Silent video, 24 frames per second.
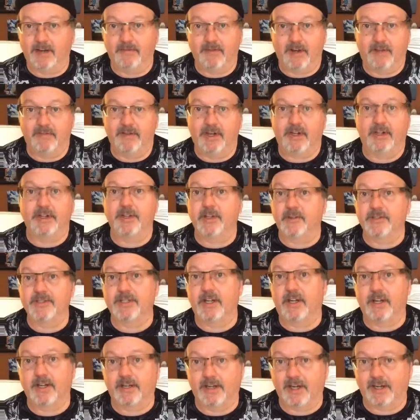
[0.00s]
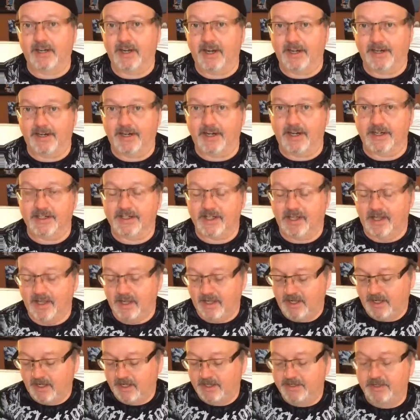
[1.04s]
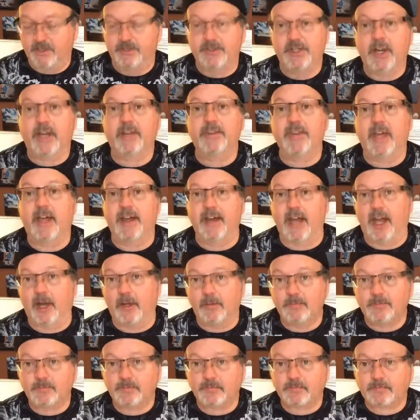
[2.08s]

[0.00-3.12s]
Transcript: evidently they're selling like hotcakes. So check that out.